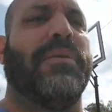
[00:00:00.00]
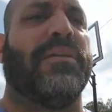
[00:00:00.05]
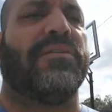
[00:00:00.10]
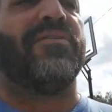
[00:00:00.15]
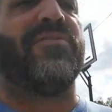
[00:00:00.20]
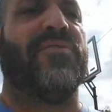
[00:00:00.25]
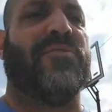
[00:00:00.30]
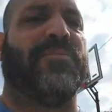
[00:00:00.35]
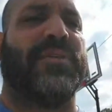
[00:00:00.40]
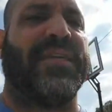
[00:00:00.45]
would be
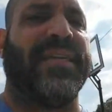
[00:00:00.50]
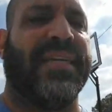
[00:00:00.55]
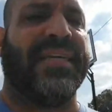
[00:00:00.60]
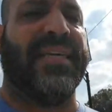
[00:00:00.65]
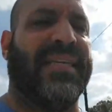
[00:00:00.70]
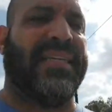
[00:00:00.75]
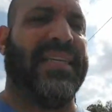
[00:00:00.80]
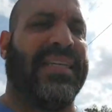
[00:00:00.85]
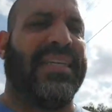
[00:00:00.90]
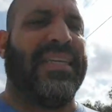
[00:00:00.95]
better for me.
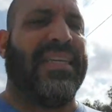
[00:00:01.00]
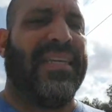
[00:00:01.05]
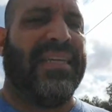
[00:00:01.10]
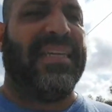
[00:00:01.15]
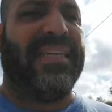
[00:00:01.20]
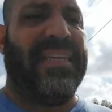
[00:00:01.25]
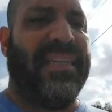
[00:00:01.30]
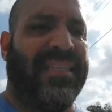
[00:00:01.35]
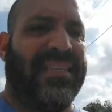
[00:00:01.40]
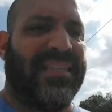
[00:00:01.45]

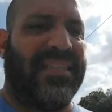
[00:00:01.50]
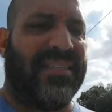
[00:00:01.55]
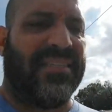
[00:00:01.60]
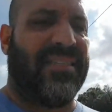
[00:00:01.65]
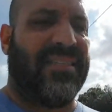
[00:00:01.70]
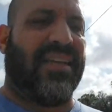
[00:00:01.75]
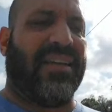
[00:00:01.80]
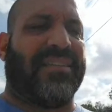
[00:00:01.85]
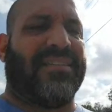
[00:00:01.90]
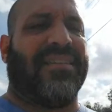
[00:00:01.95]

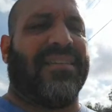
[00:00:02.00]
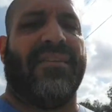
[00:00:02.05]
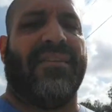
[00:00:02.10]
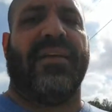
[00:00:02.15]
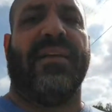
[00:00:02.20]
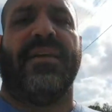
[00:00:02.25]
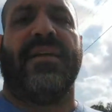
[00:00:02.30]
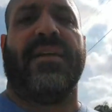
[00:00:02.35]
This sucks.